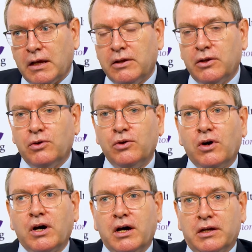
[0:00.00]
No, you
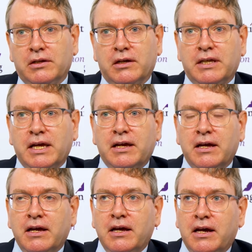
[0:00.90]
are right. I think
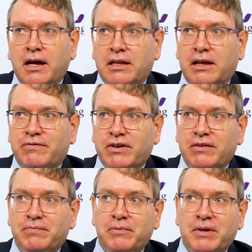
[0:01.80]
and, and
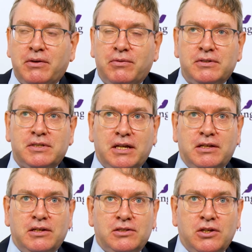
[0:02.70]
forgive me when I
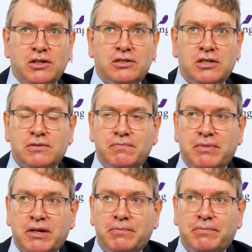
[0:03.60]
said cynicism.
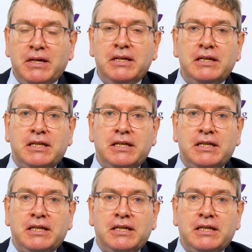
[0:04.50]
It,